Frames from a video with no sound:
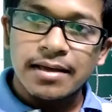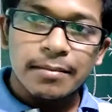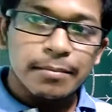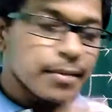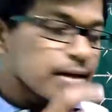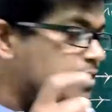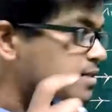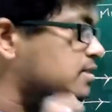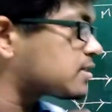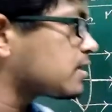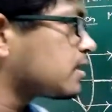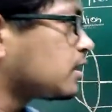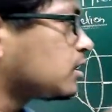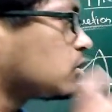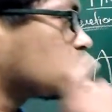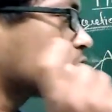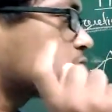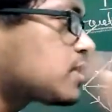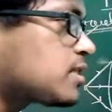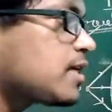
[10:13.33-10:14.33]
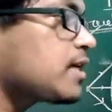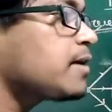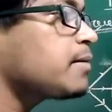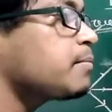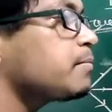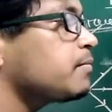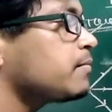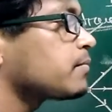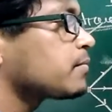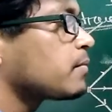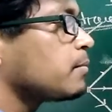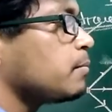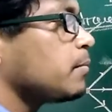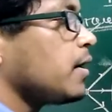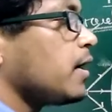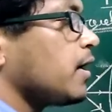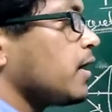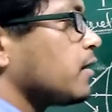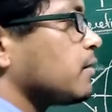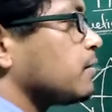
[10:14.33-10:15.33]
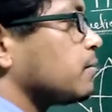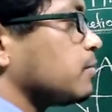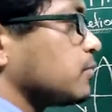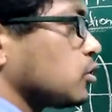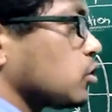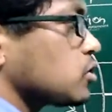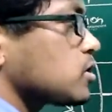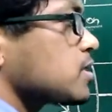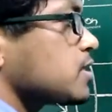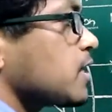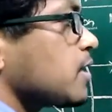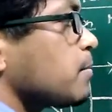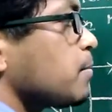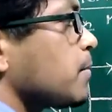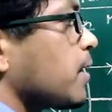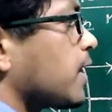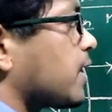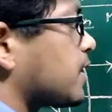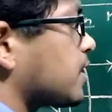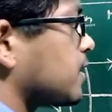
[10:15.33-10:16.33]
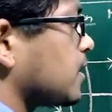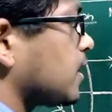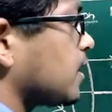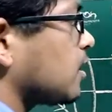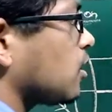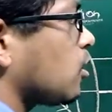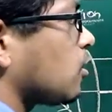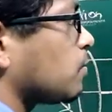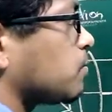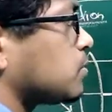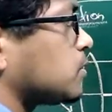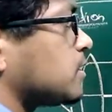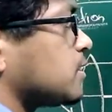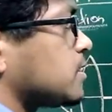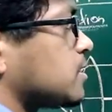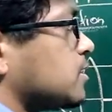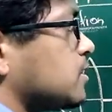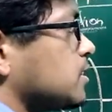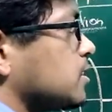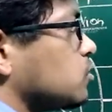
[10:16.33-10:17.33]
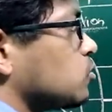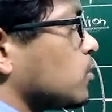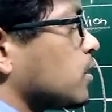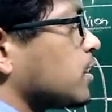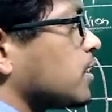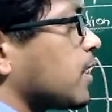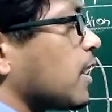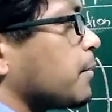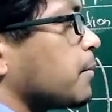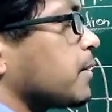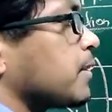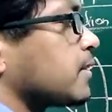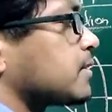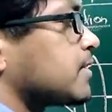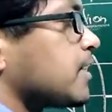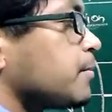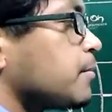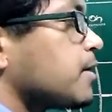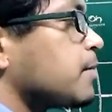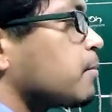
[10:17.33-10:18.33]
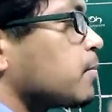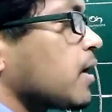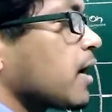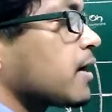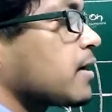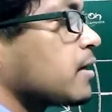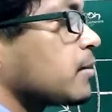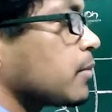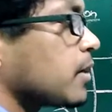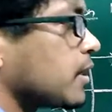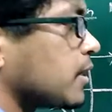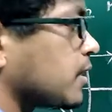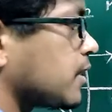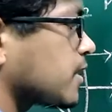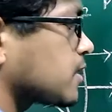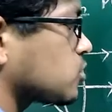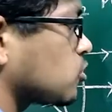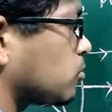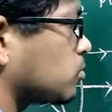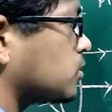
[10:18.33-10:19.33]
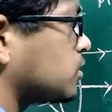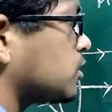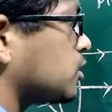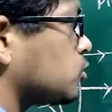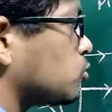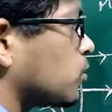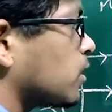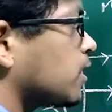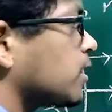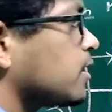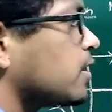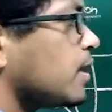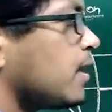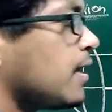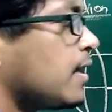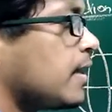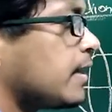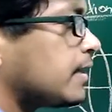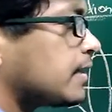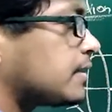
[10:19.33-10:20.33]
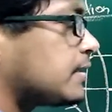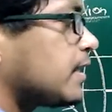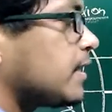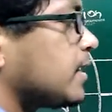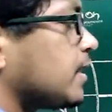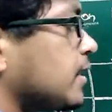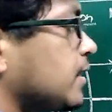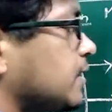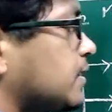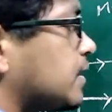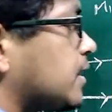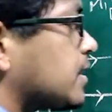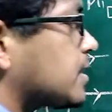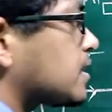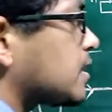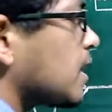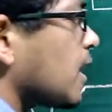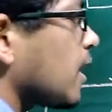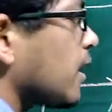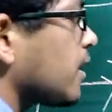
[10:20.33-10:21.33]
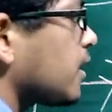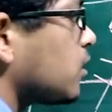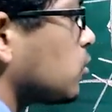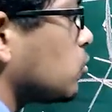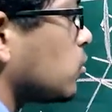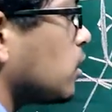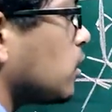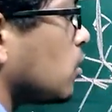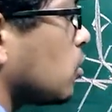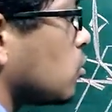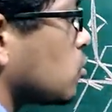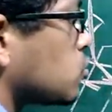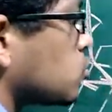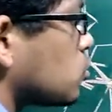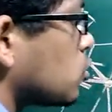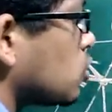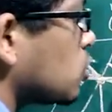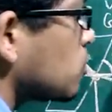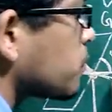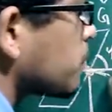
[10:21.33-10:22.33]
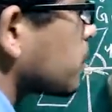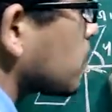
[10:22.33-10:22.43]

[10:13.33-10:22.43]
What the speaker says: means the same medium, the same material of this G1 having same refractive index of G1, then this light will also